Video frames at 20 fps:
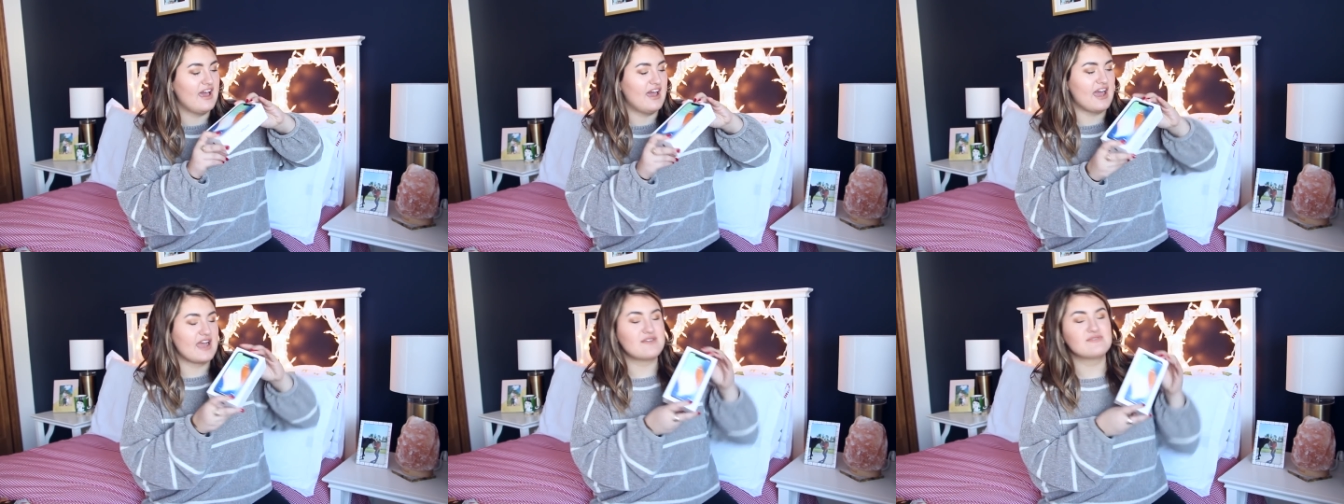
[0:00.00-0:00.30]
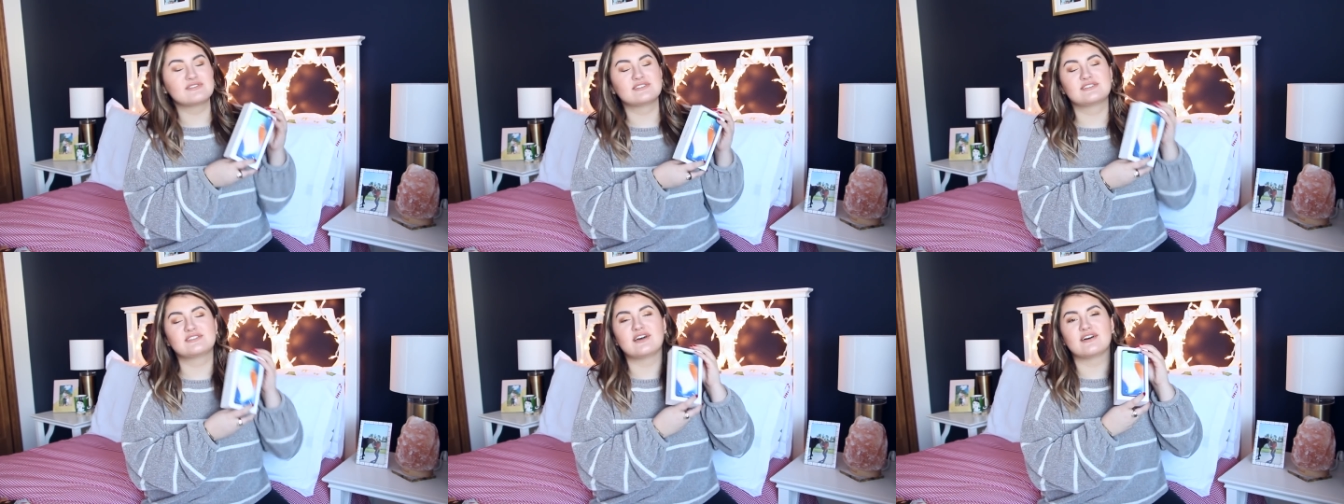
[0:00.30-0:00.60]

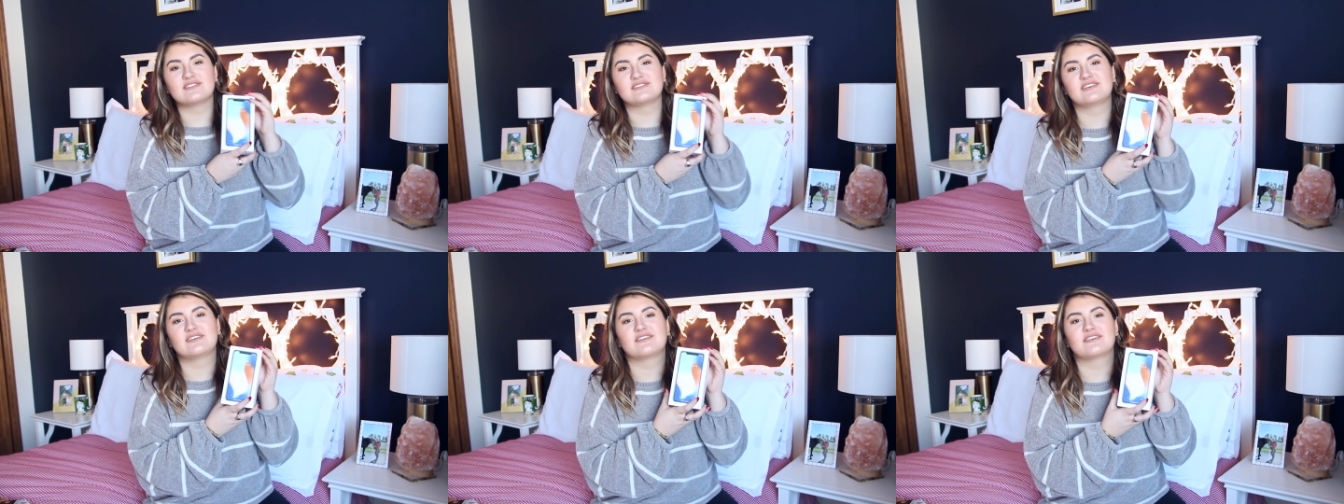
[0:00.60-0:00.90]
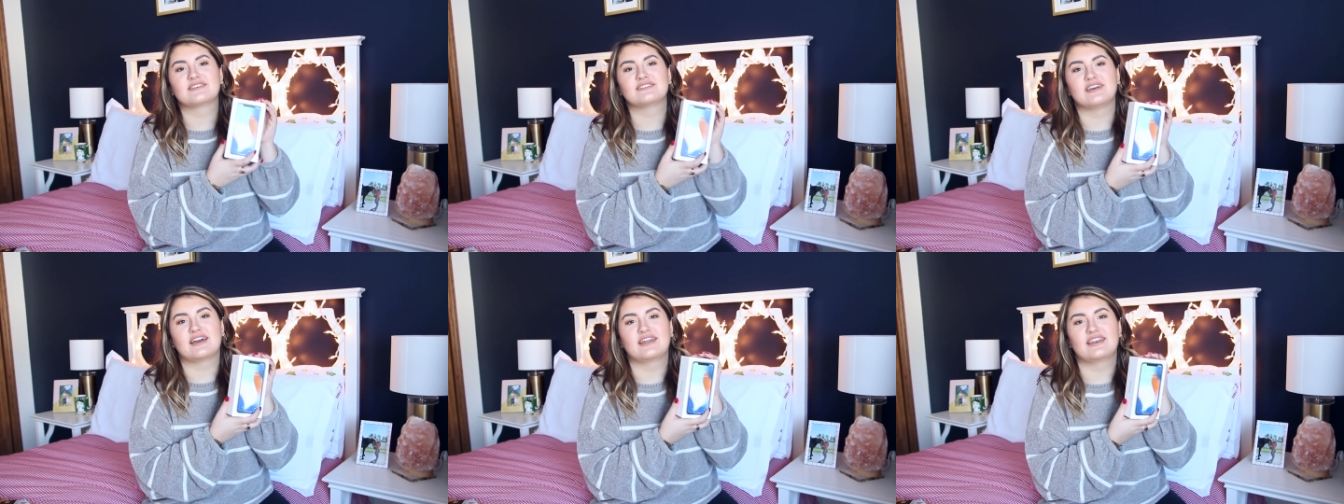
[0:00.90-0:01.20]
I'm so, so
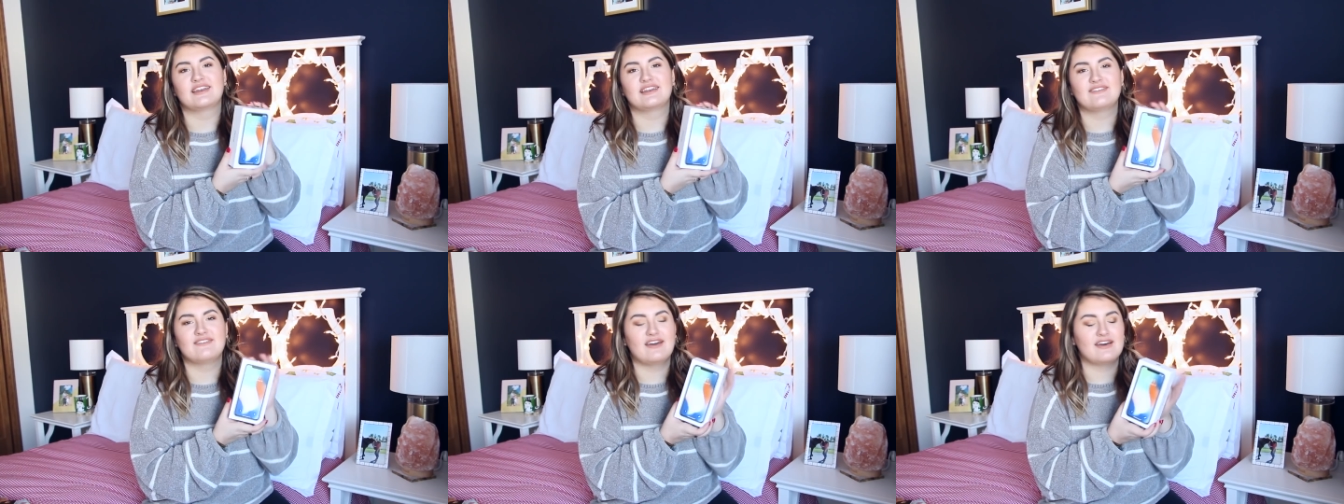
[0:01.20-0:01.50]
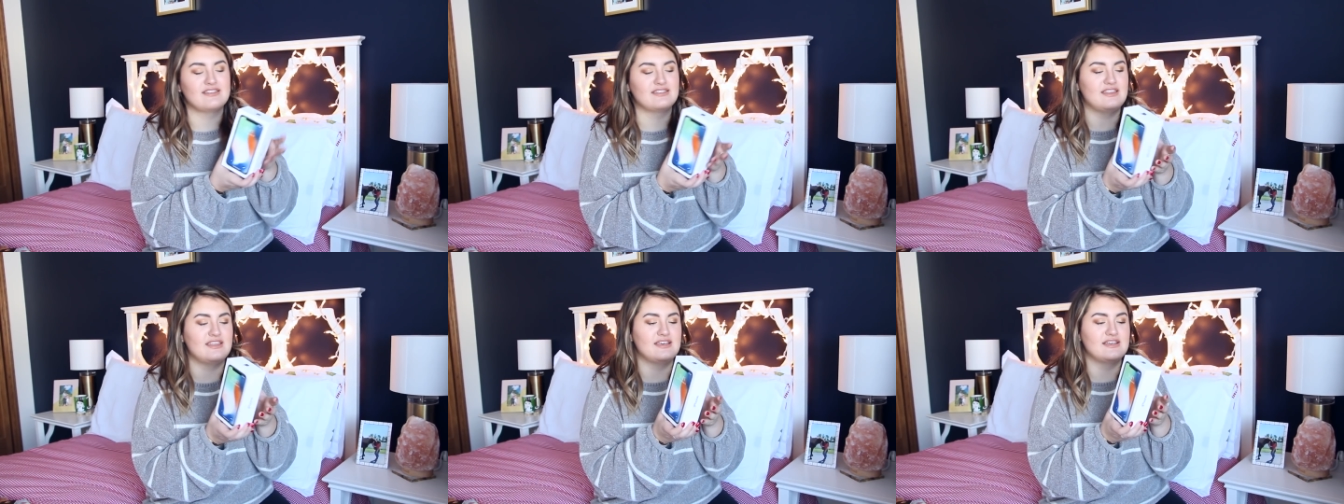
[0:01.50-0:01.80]
excited
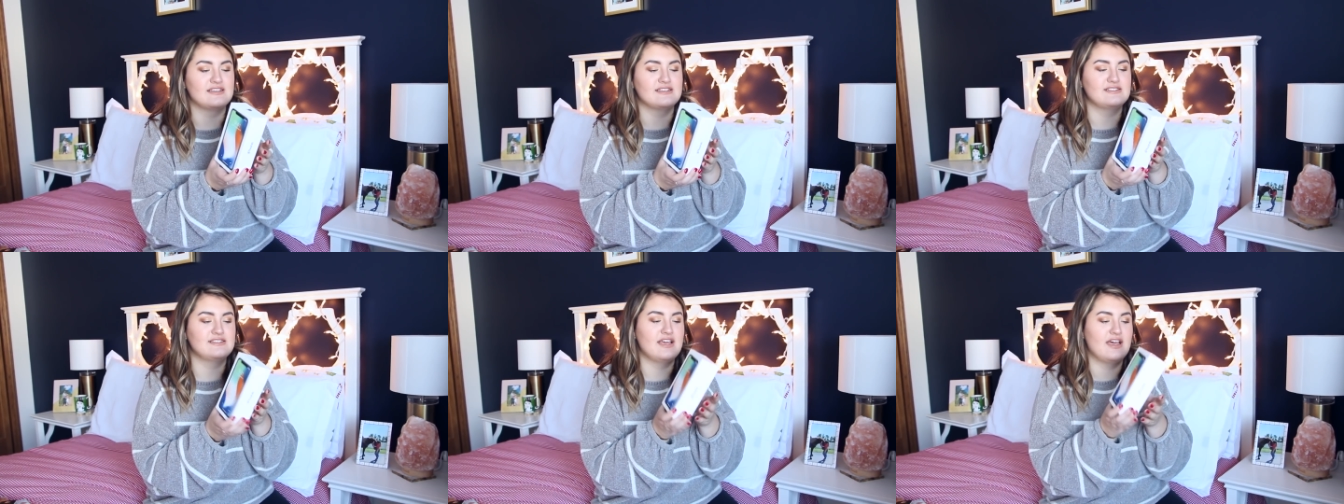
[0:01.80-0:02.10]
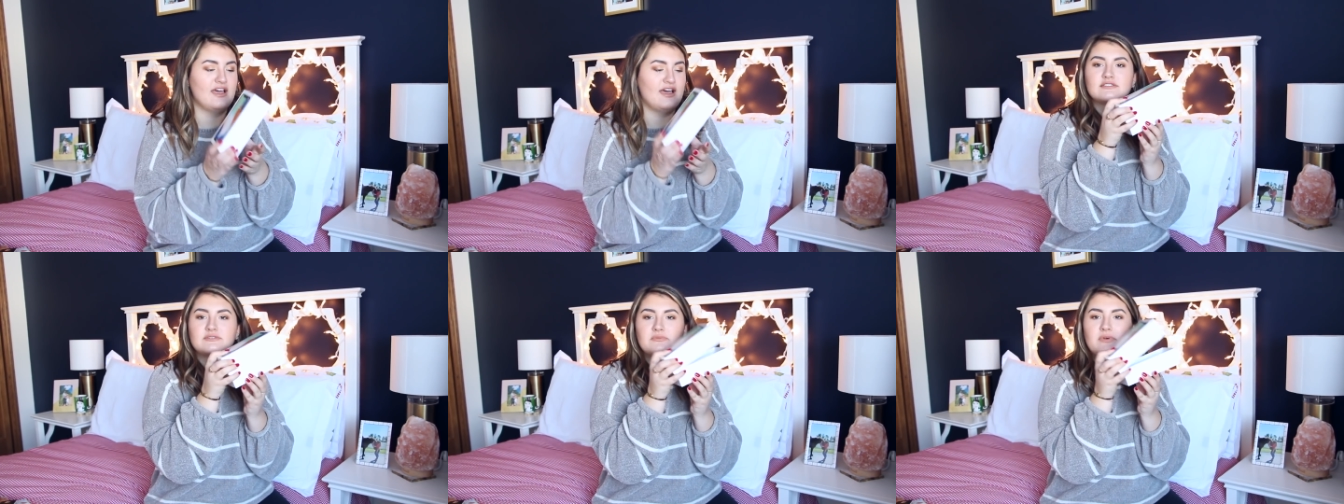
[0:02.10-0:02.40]
about this.
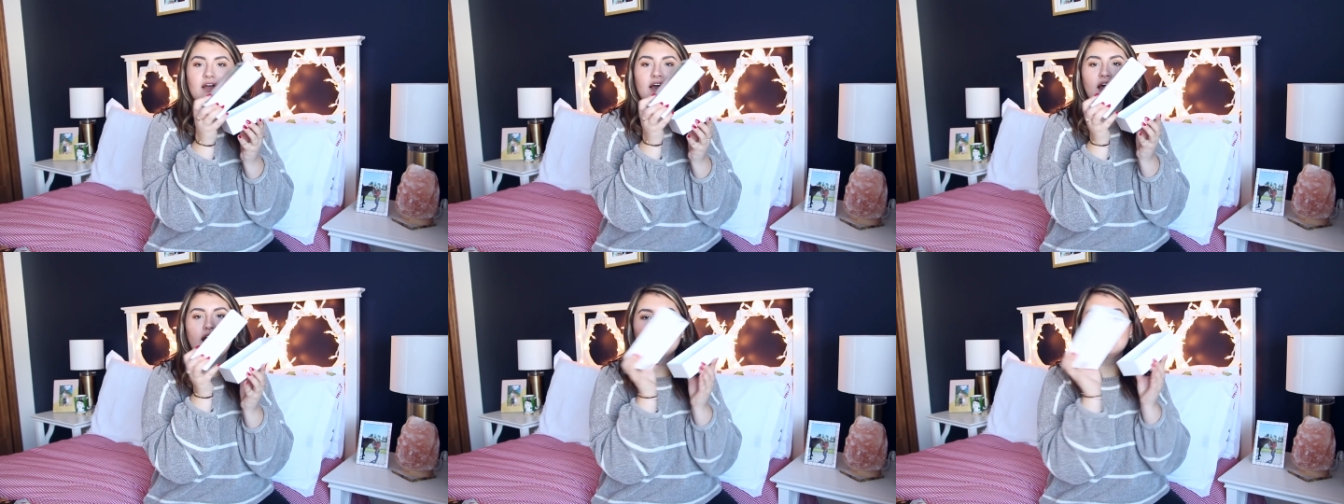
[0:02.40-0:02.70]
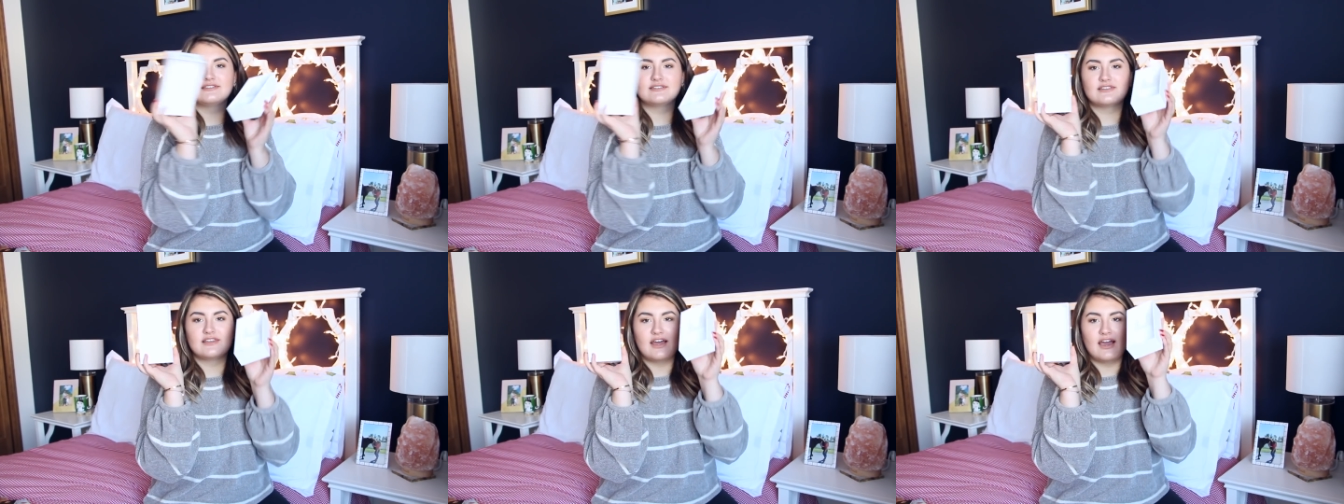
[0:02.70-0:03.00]

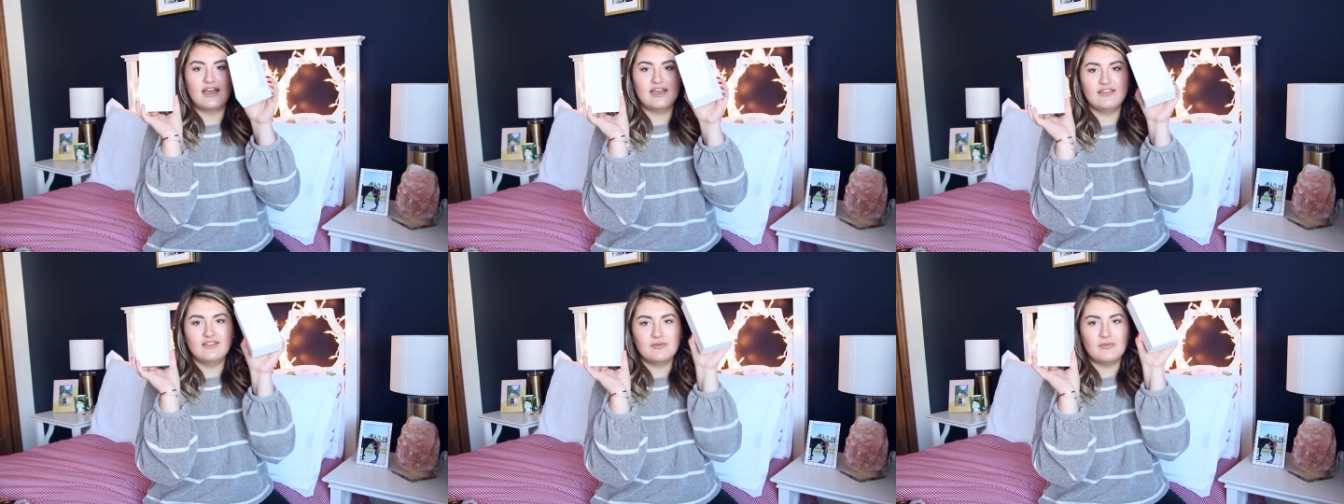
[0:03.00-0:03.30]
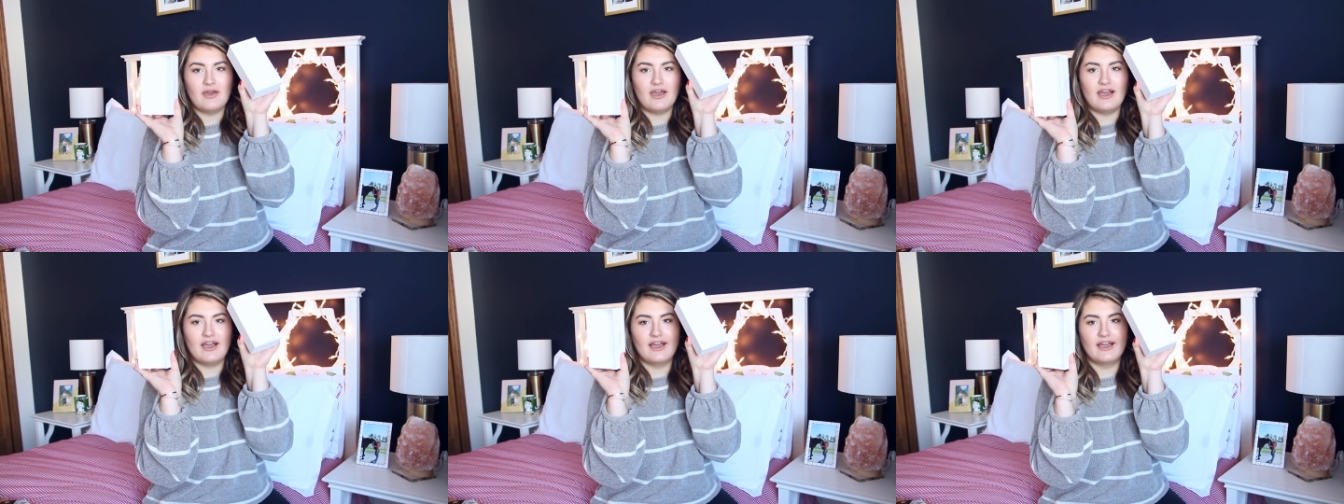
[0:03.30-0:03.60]
Surprise, it's not in the
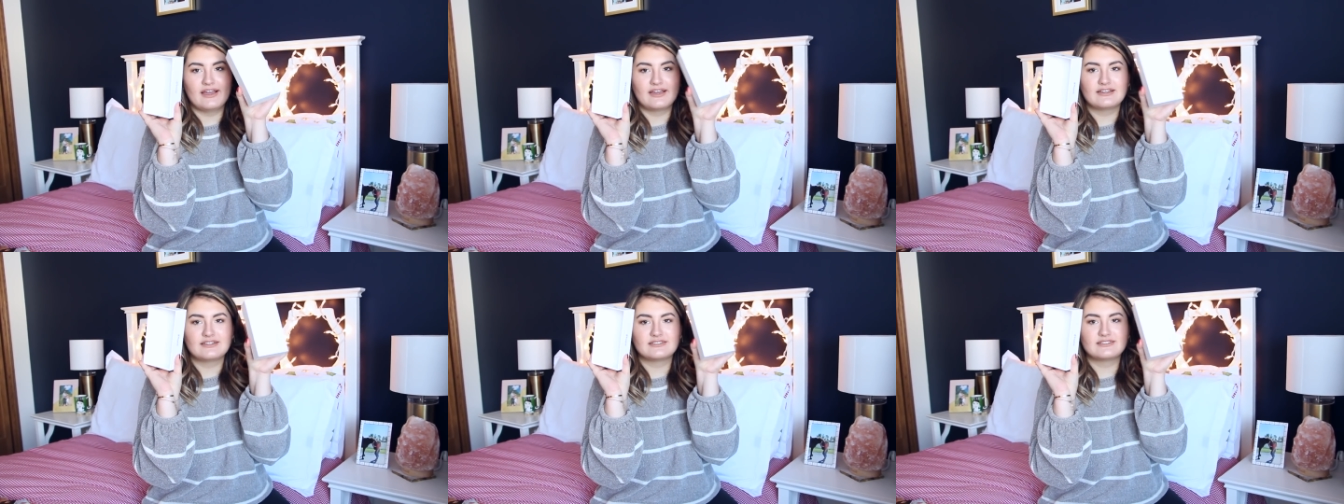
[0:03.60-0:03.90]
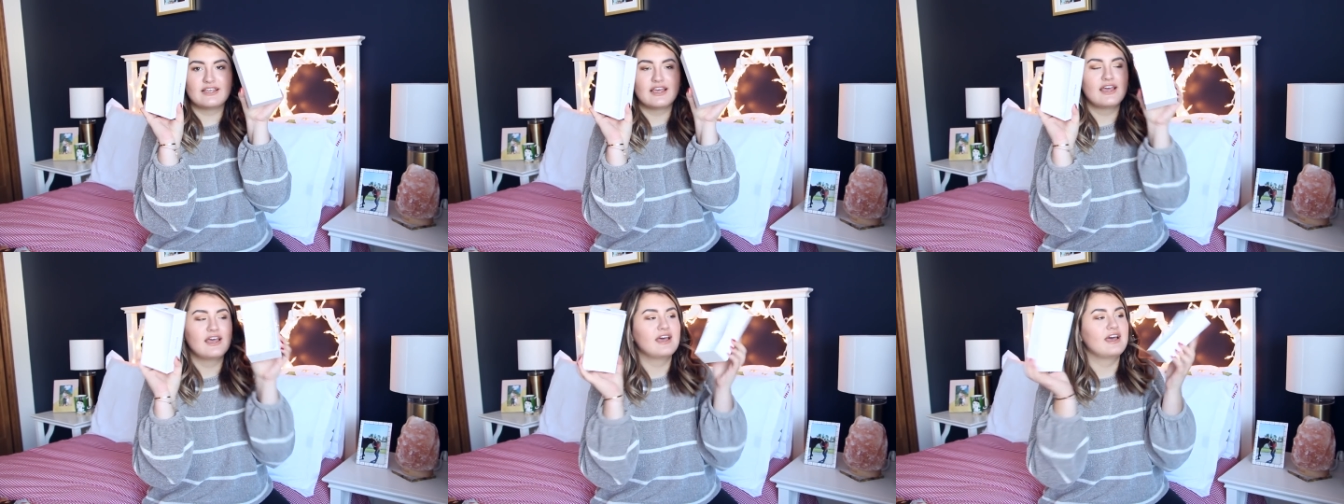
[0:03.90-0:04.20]

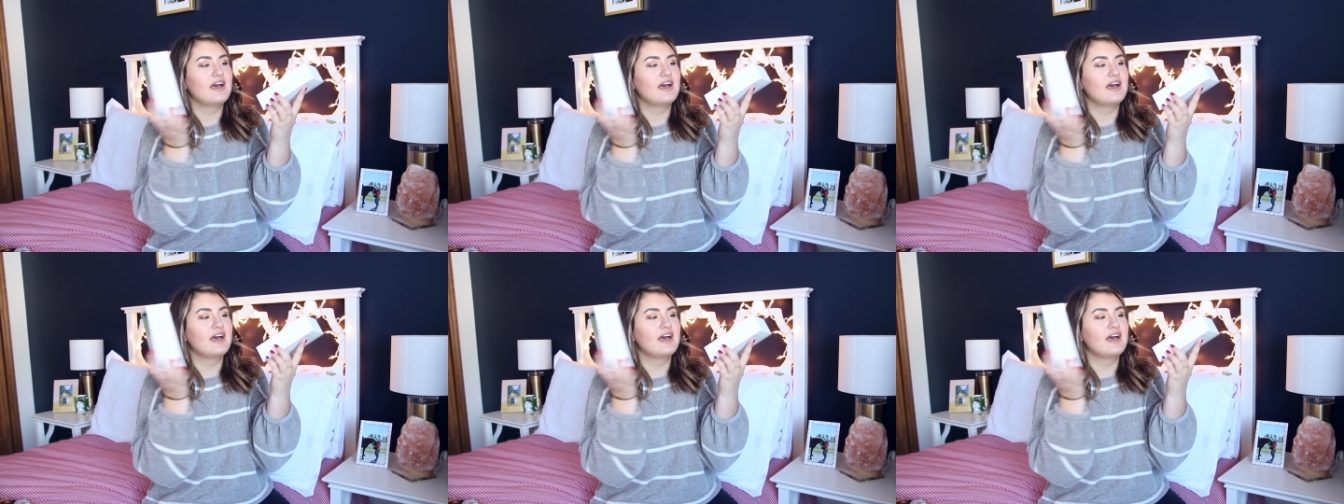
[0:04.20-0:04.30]
box.